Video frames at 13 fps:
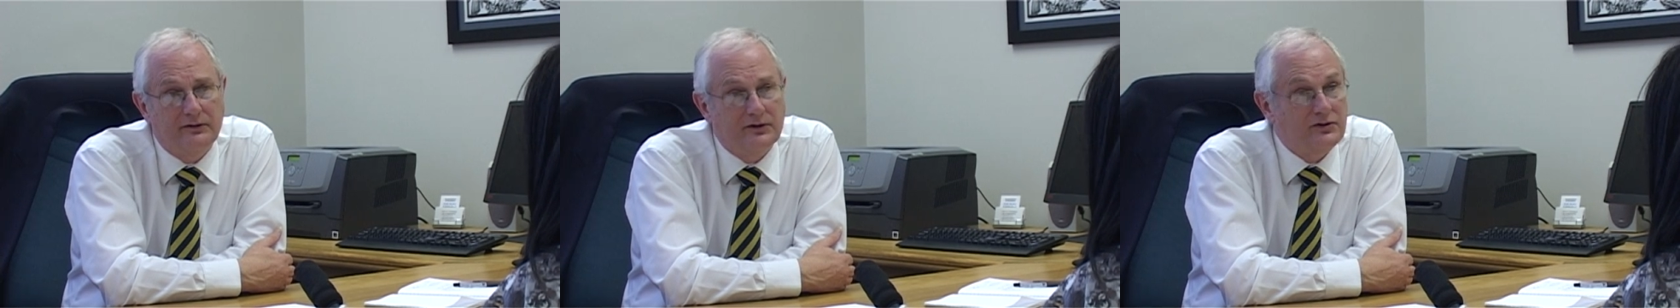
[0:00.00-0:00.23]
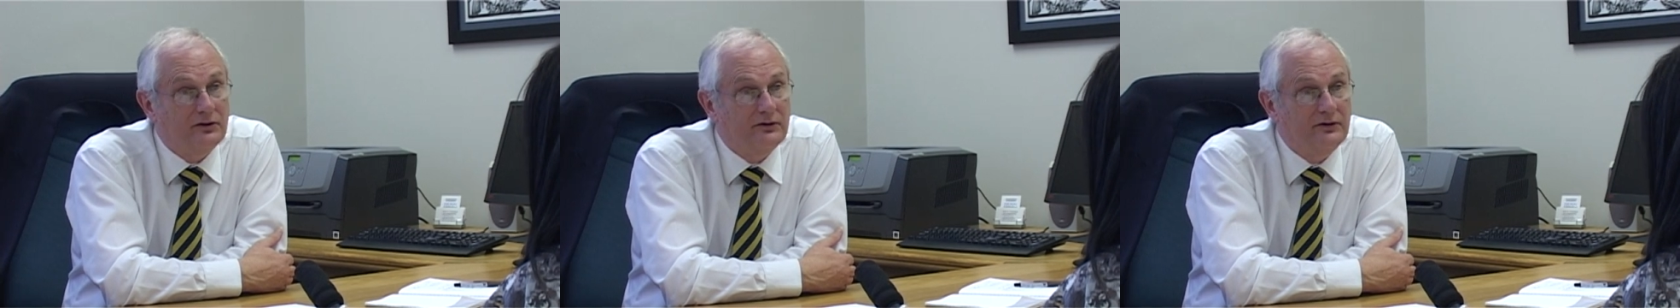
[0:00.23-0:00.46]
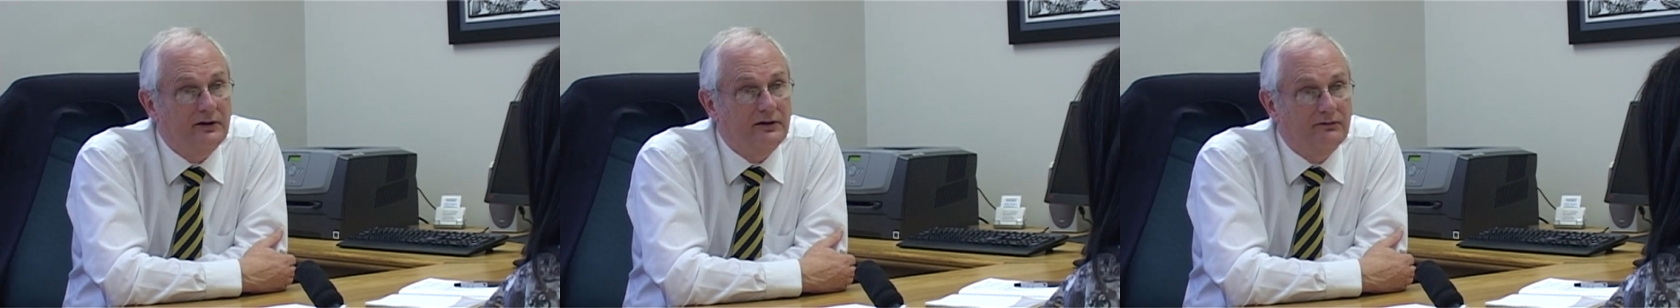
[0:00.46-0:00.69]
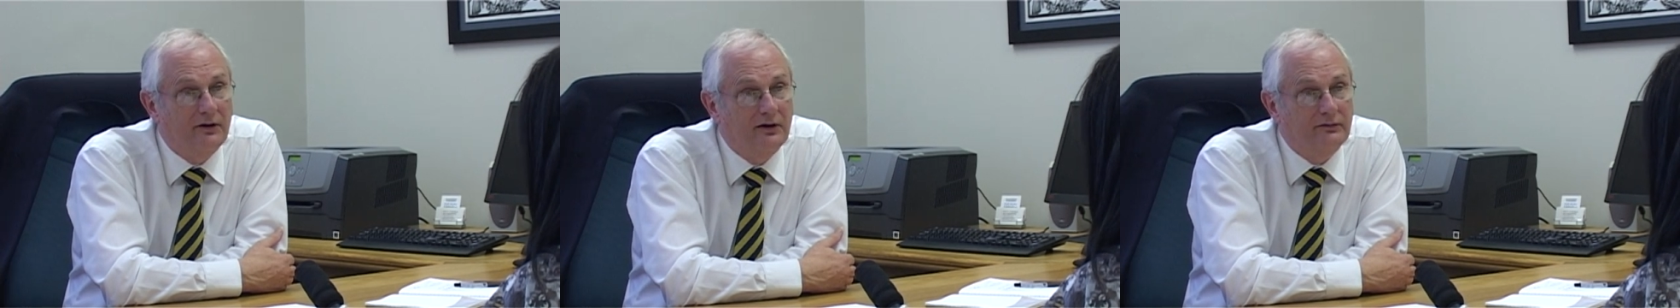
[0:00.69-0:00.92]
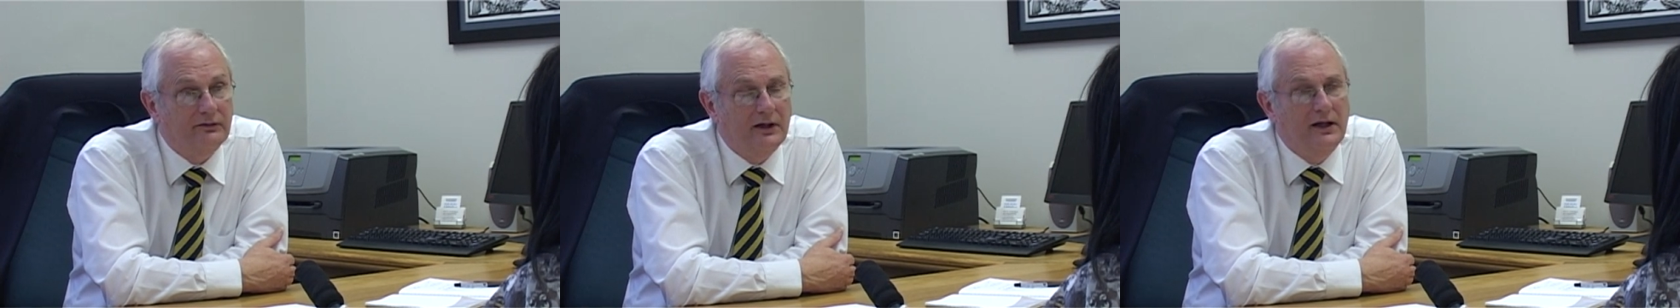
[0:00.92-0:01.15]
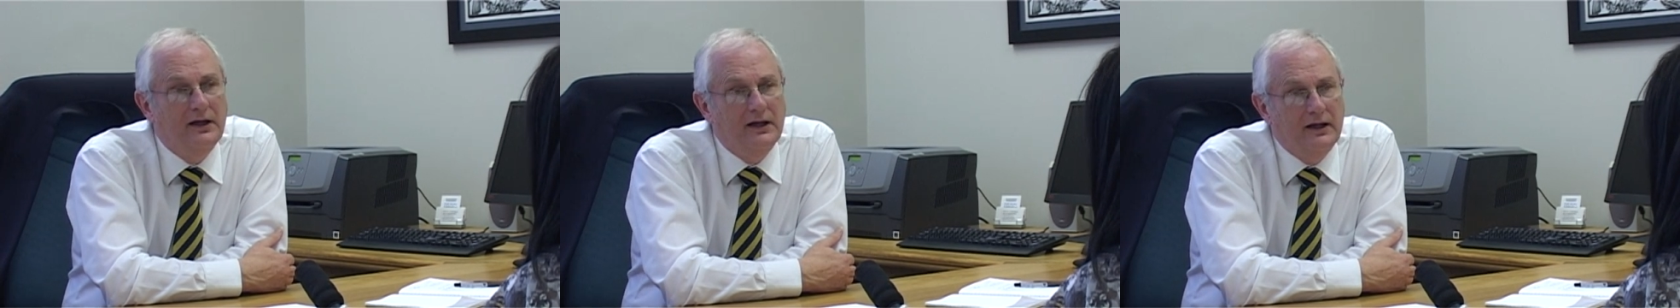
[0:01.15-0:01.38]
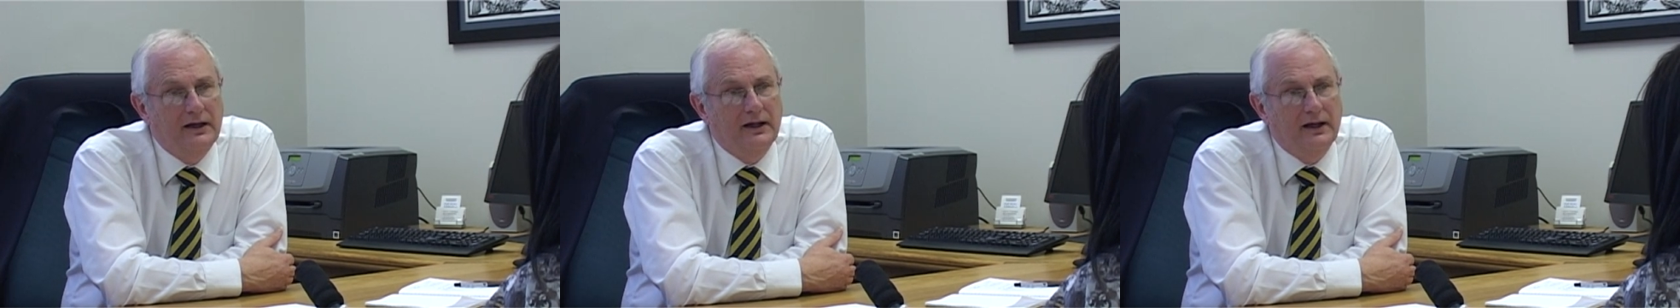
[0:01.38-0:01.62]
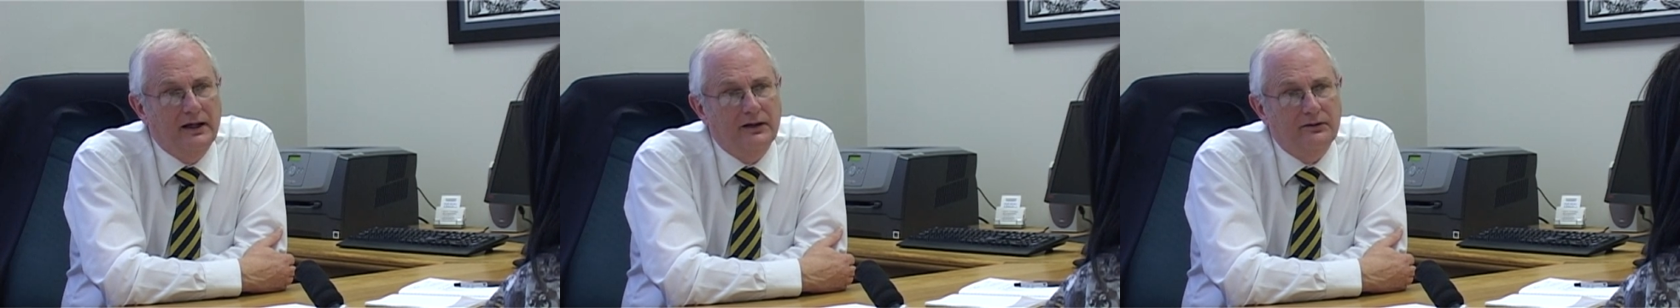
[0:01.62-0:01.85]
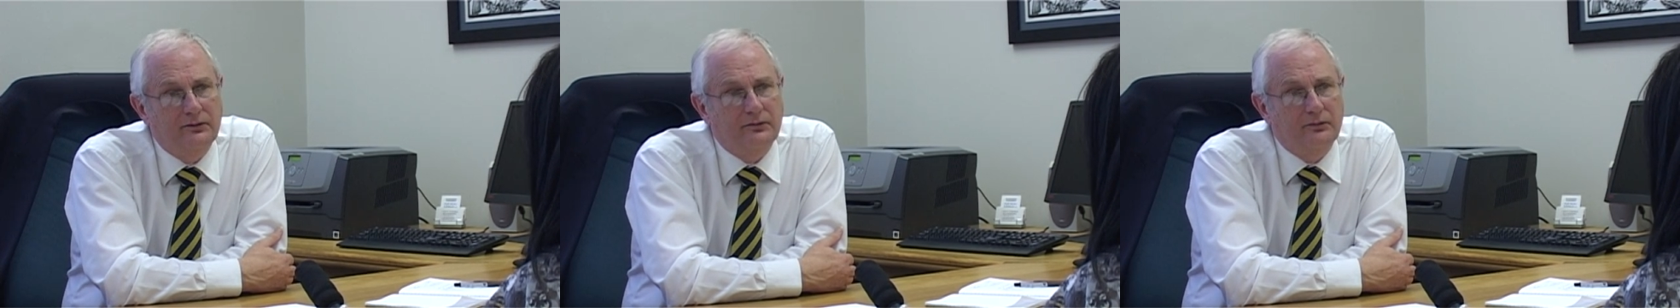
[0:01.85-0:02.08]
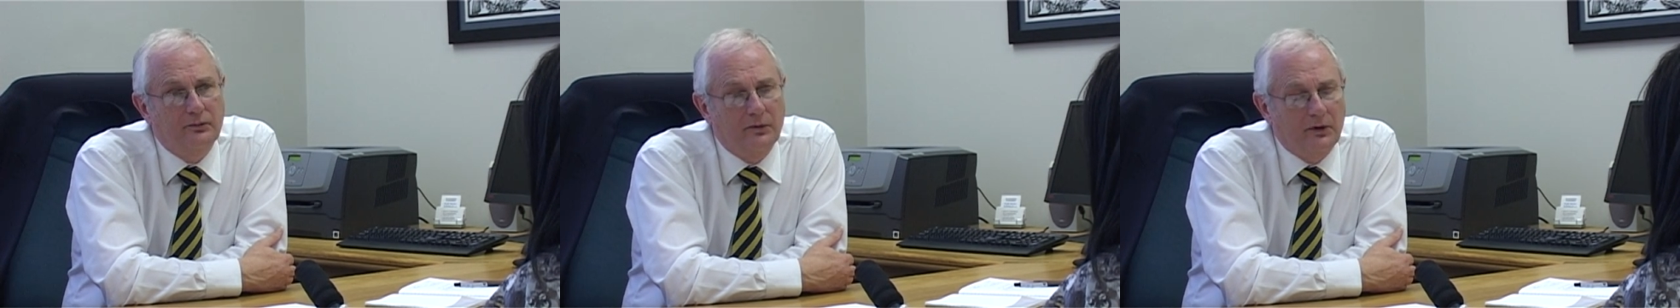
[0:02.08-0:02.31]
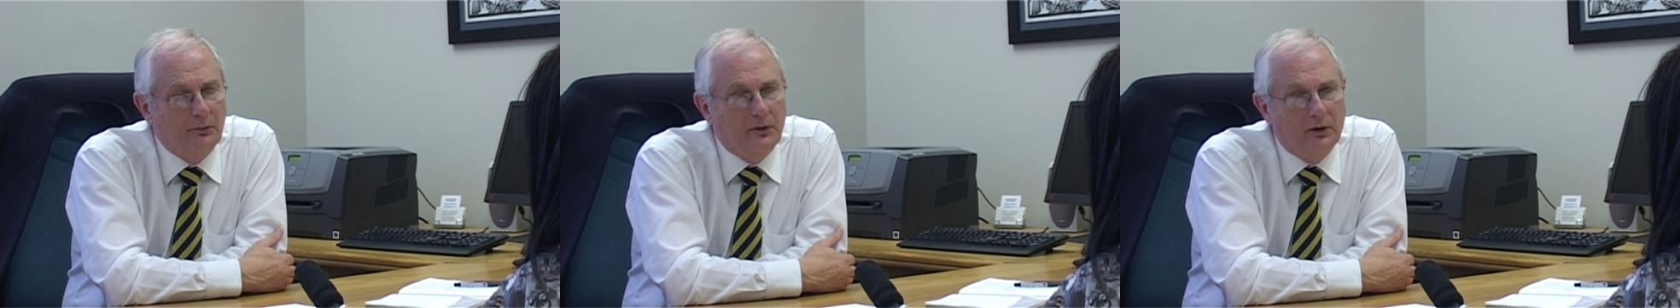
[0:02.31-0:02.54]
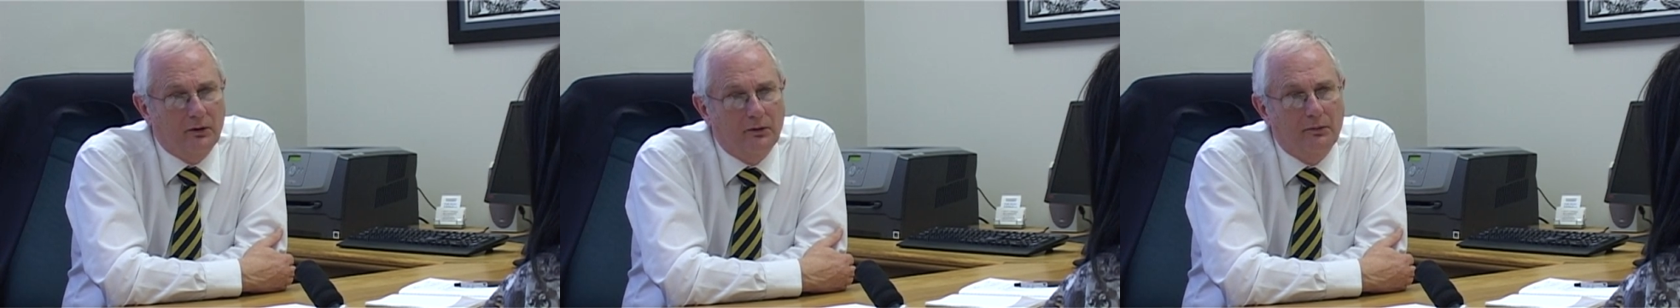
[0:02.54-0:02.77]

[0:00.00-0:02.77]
the children involved, and we're all